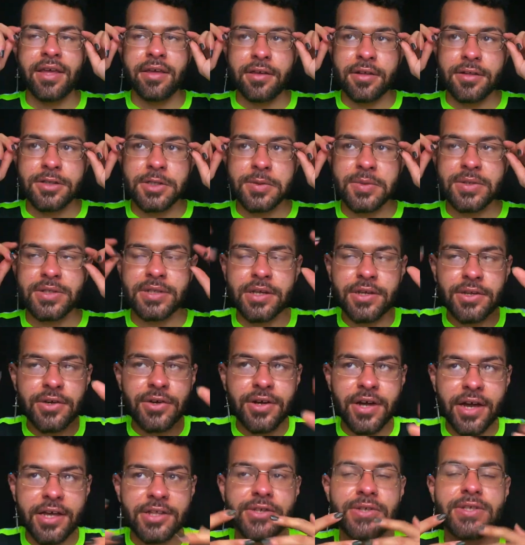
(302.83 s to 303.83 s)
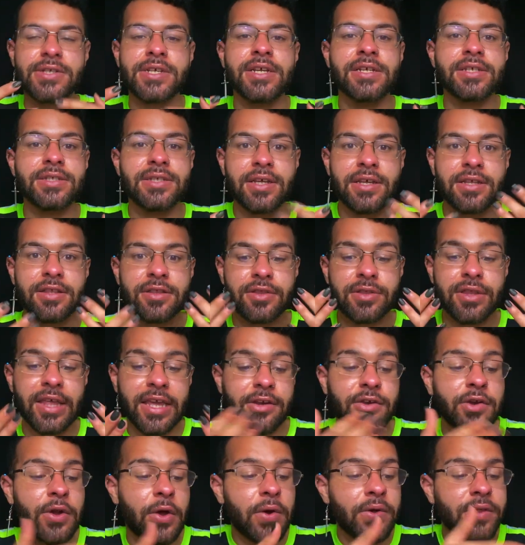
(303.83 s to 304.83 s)
it's almost like your guides are saying it's like they
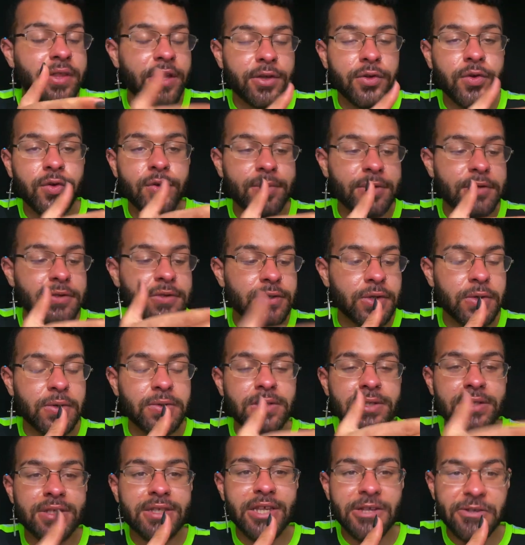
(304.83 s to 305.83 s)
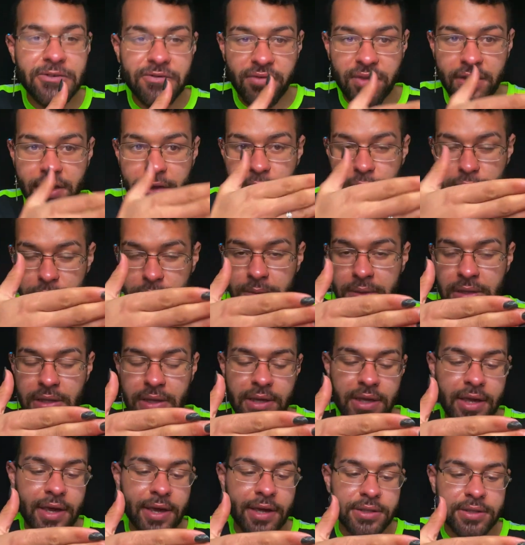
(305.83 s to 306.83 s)
know that you'd be so successful at doing
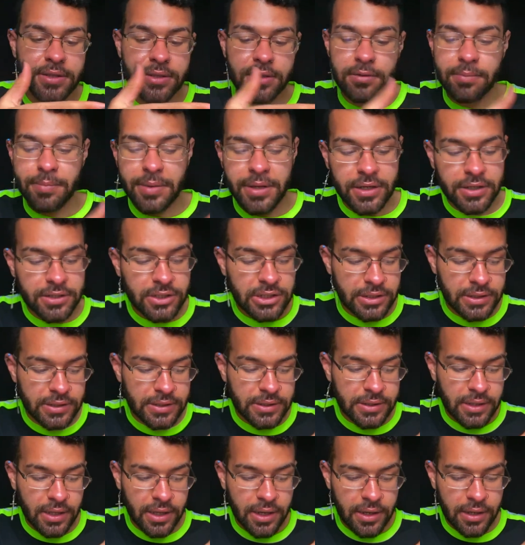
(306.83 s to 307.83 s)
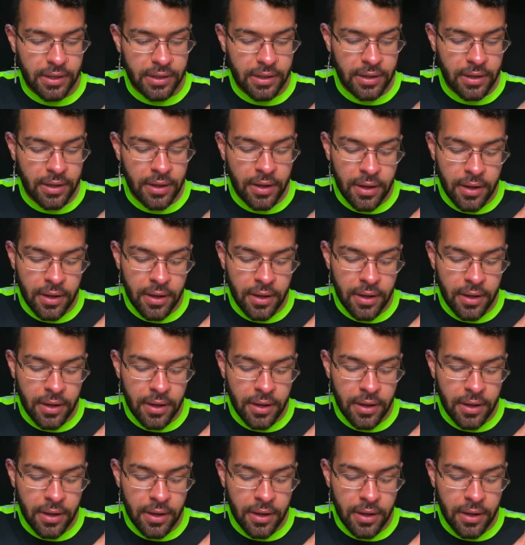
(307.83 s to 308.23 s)
it cancer but it's just like